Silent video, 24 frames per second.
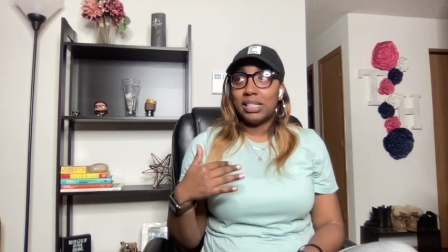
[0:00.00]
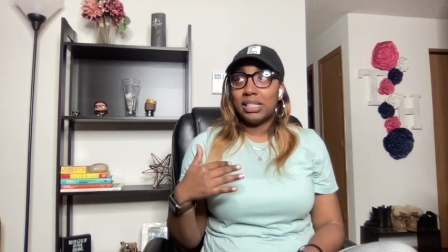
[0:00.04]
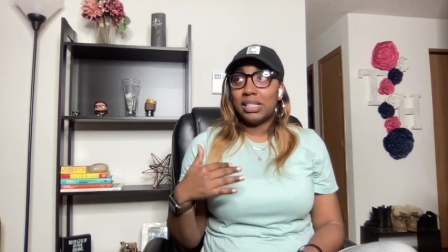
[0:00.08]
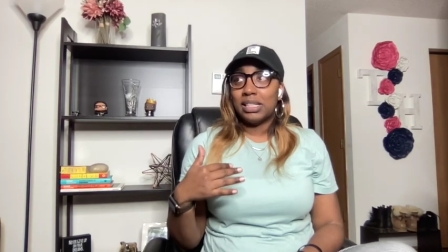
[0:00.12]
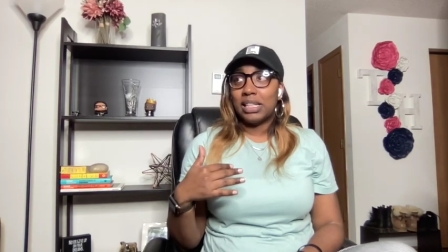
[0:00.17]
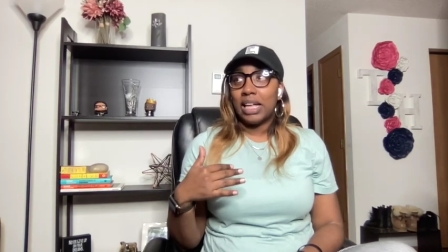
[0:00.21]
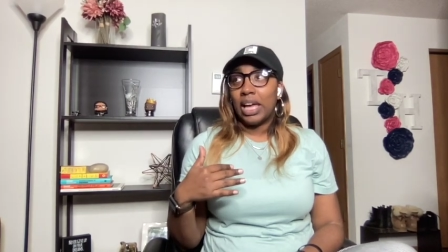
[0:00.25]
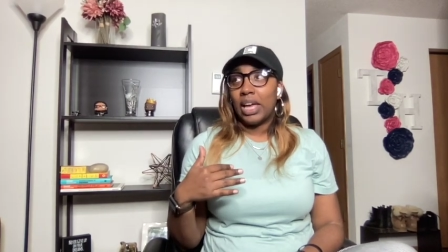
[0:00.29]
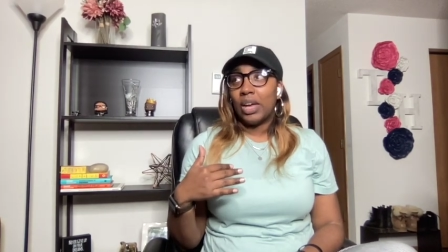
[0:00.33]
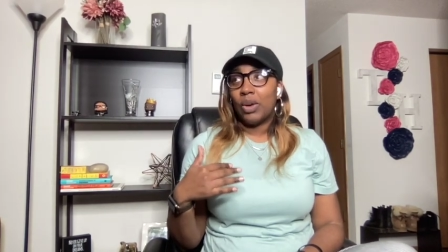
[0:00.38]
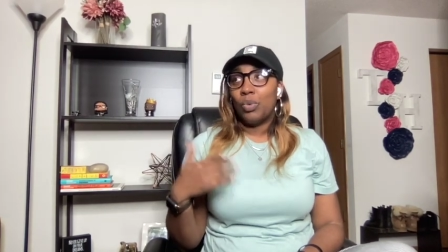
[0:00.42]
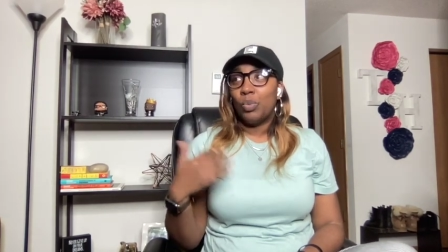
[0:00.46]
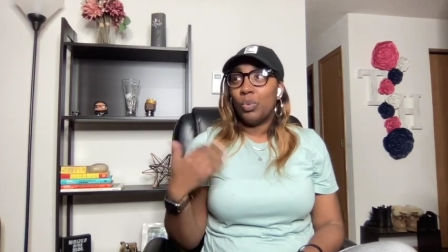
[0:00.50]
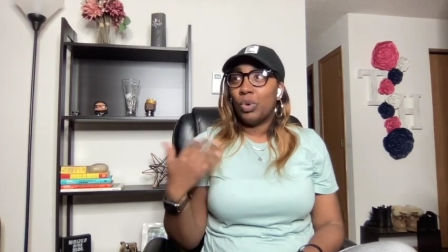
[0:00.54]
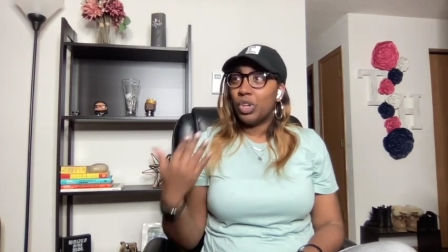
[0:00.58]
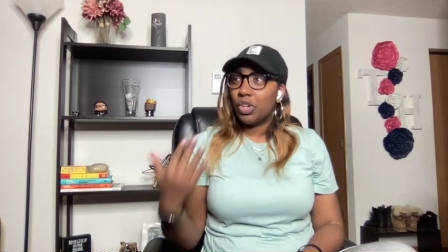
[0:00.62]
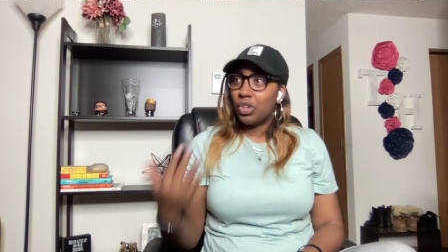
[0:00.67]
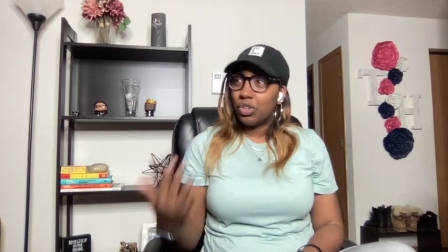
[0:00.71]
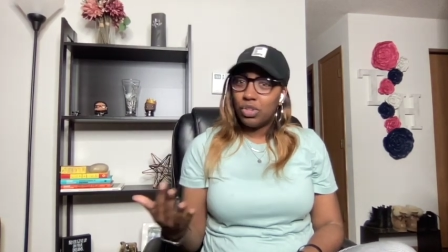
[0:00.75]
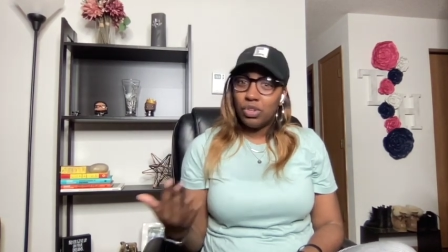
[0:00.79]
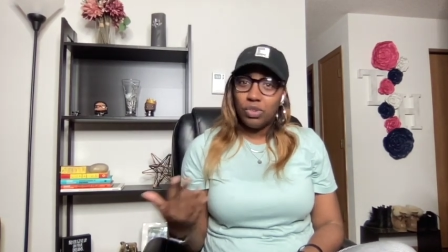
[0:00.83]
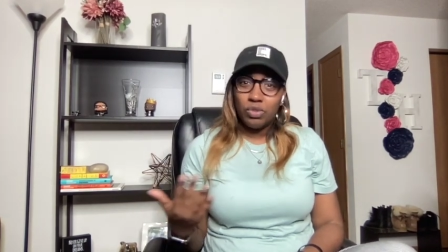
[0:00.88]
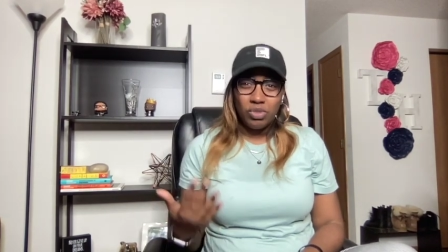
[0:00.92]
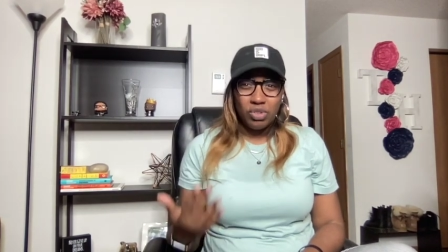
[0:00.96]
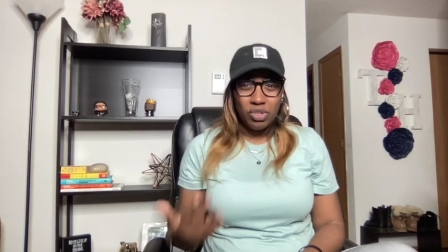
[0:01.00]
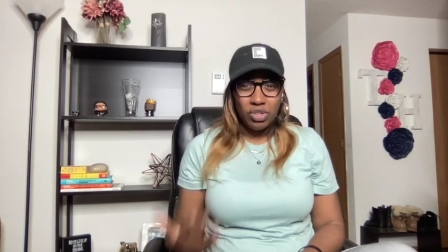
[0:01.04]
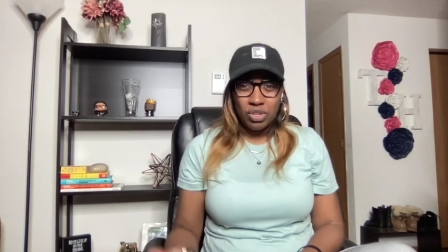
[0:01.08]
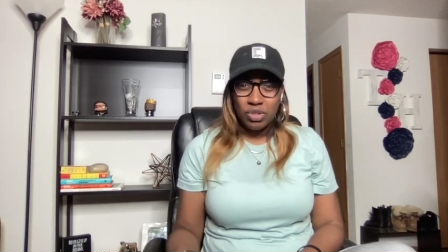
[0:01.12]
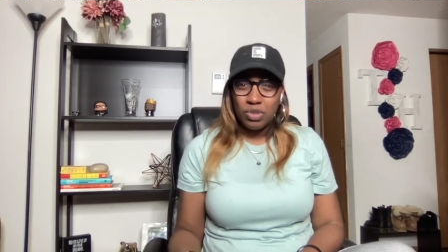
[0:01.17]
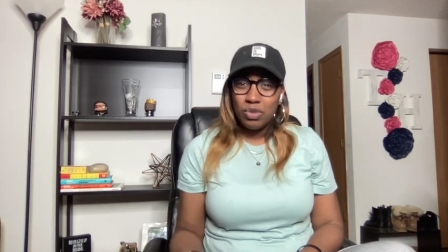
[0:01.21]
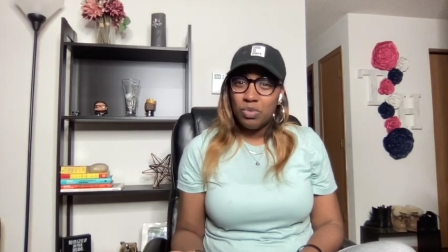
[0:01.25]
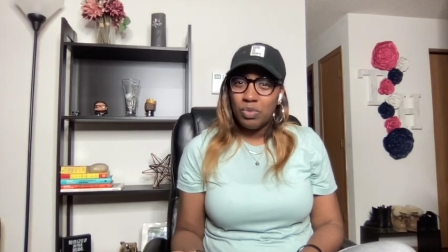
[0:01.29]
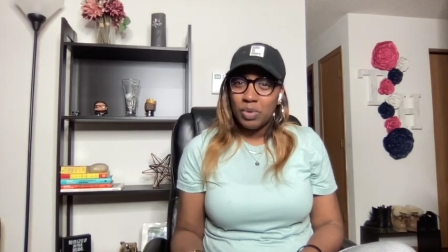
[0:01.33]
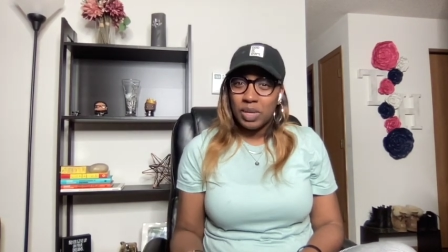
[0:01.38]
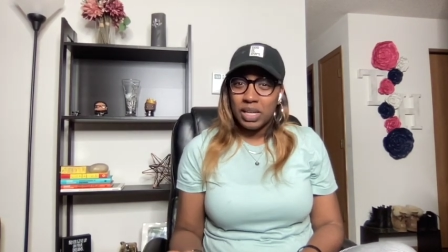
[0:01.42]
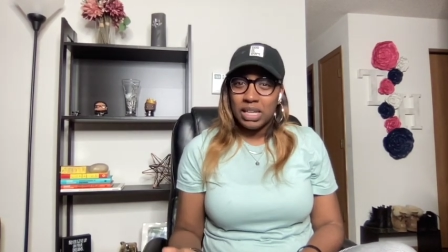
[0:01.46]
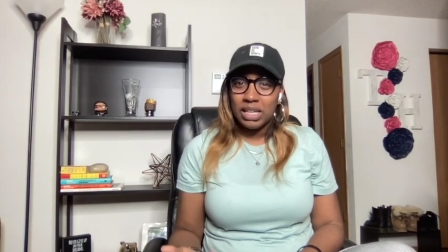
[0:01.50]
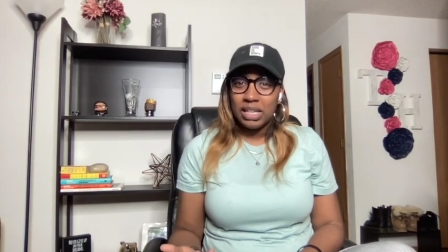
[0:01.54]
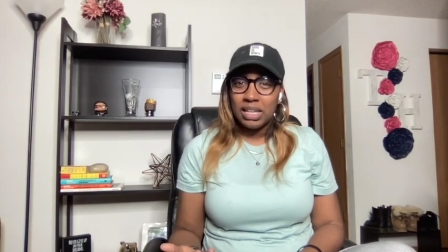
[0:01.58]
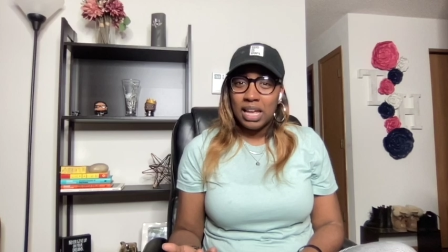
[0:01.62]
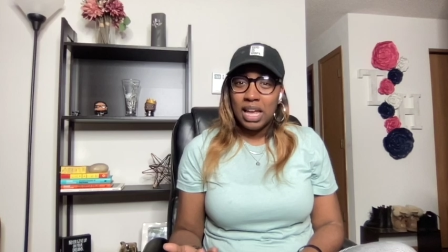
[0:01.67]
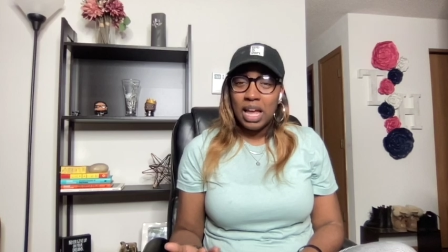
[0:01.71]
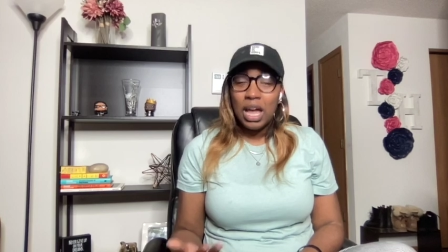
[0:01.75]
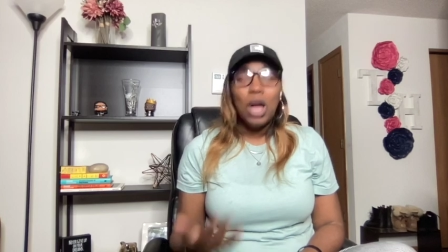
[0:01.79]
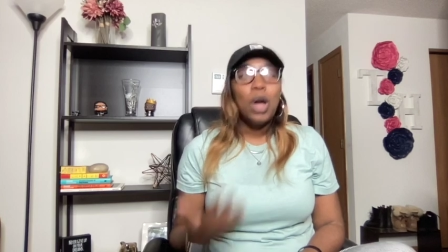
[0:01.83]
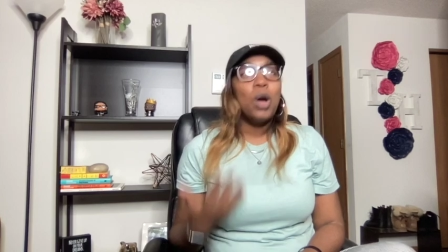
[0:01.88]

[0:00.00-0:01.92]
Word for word: it's like, what are you doing?